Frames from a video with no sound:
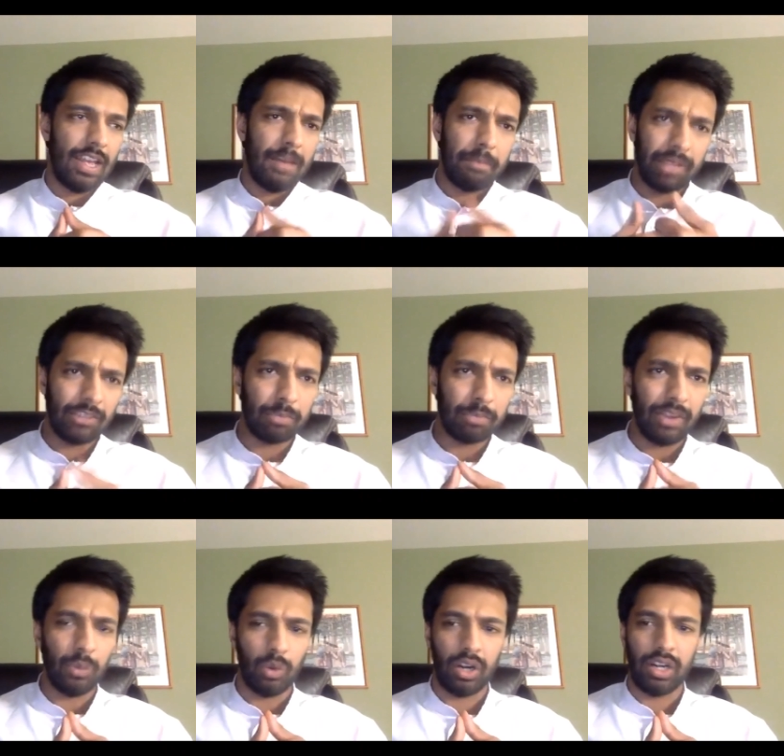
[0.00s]
Please spread
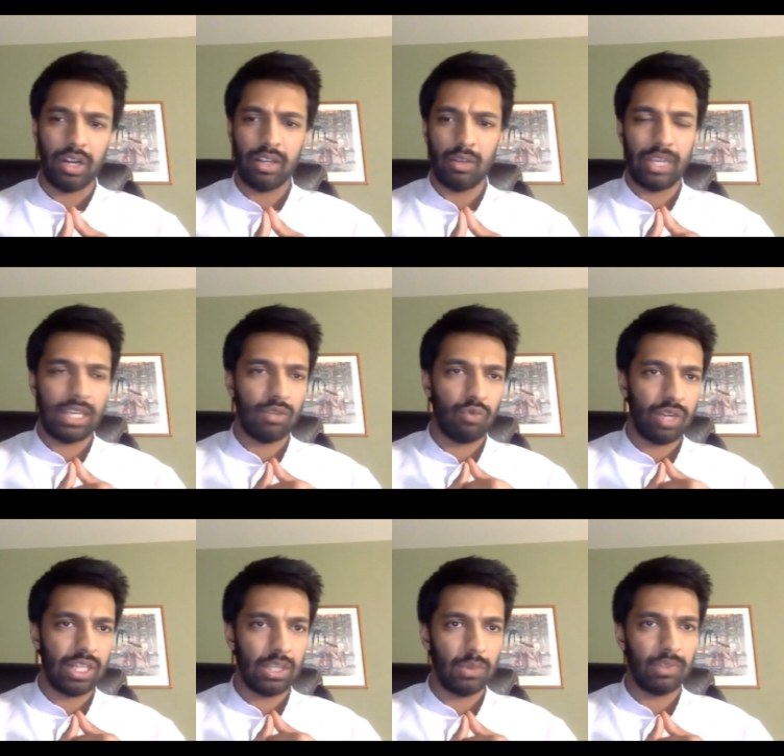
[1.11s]
the word. We can
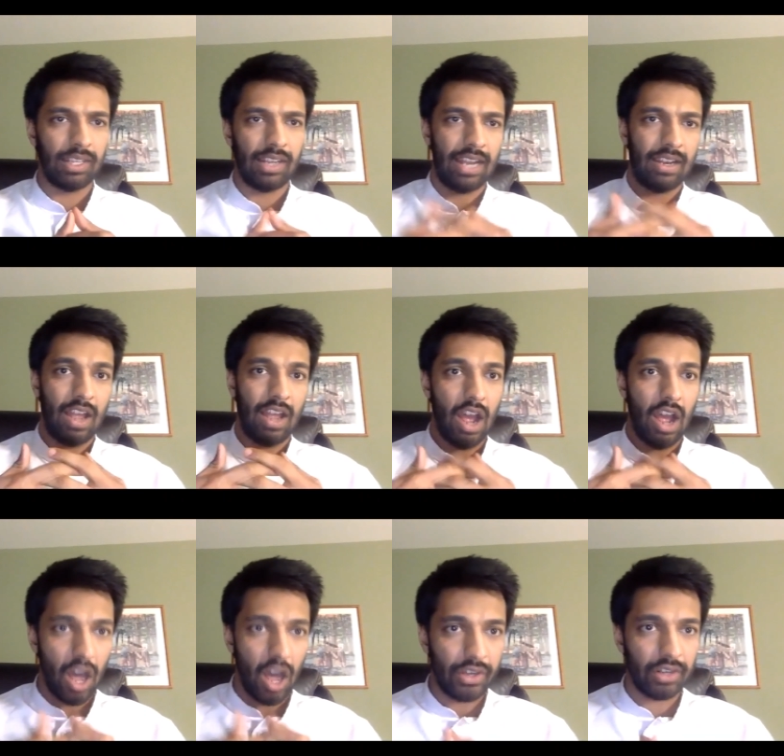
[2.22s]
really use it, and
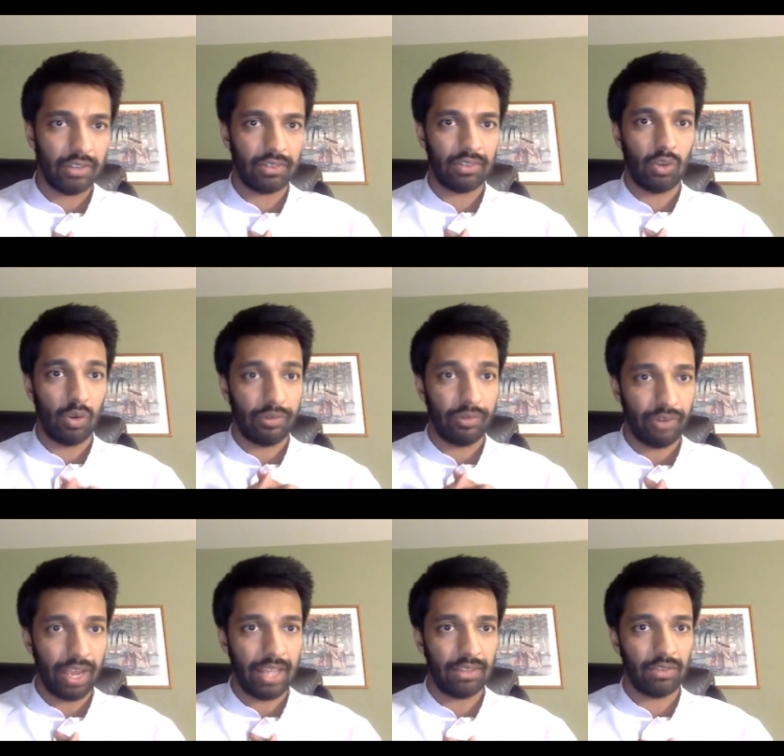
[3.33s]
others, your
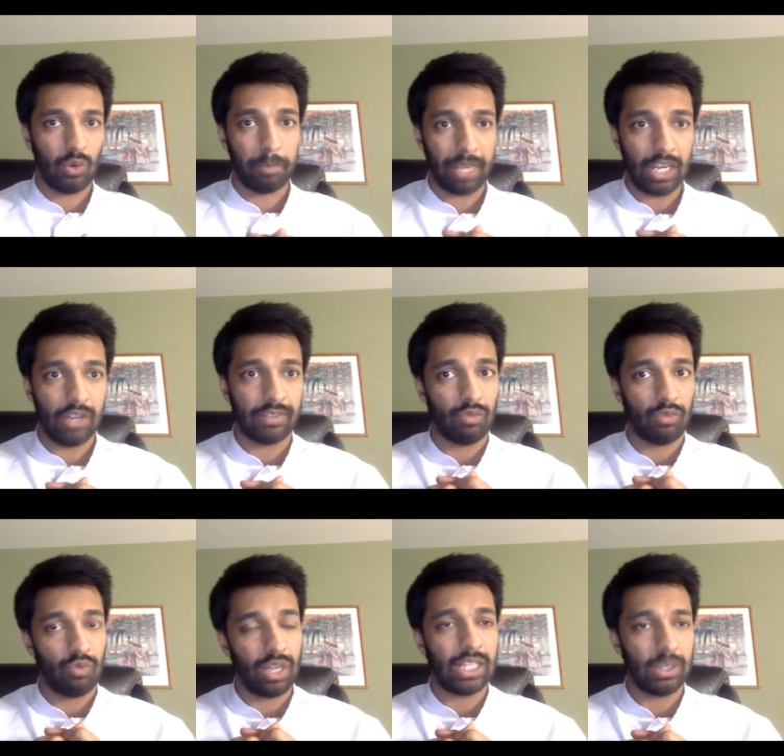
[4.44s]
friends, your peers, can
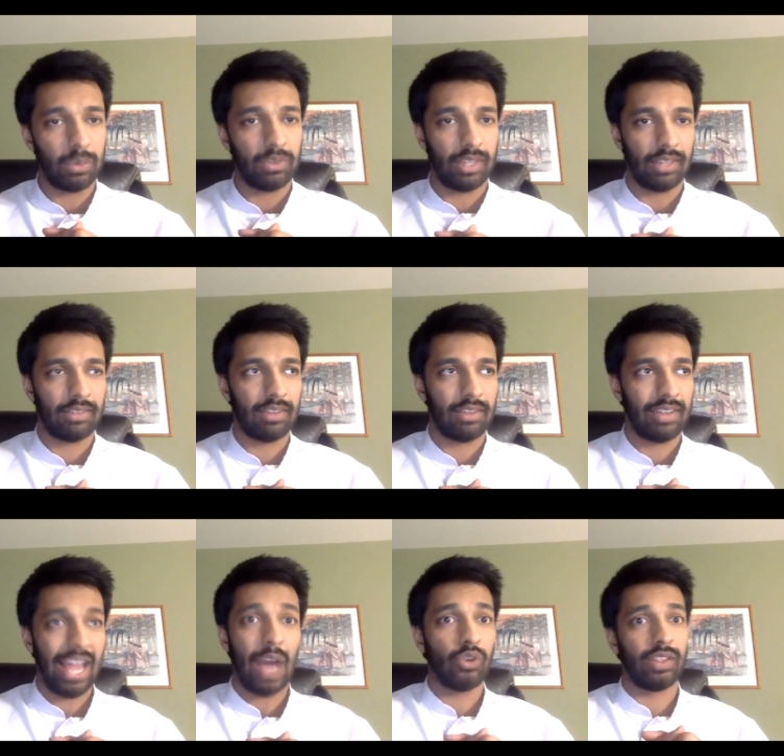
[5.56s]
really use this
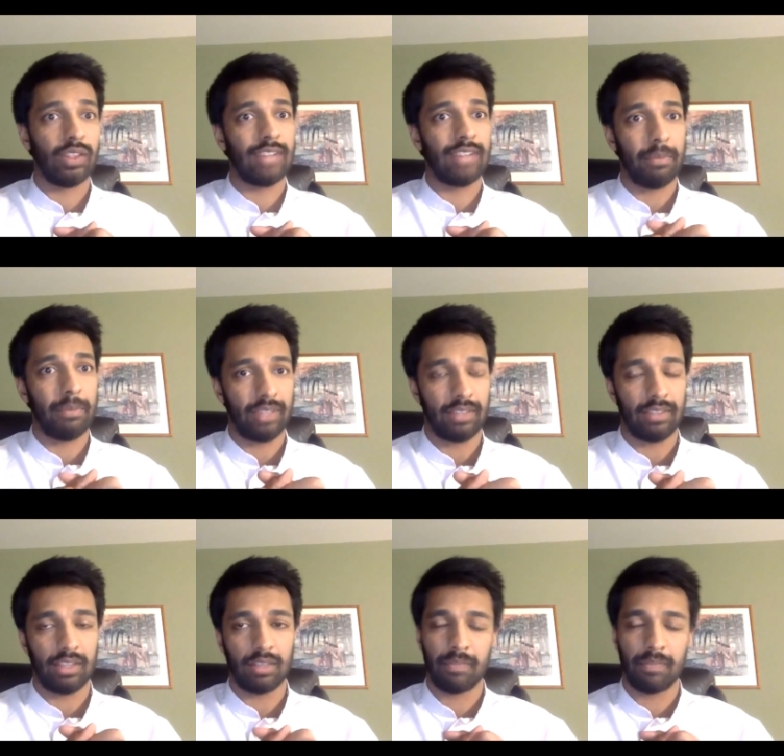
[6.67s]
now during this time of satsang.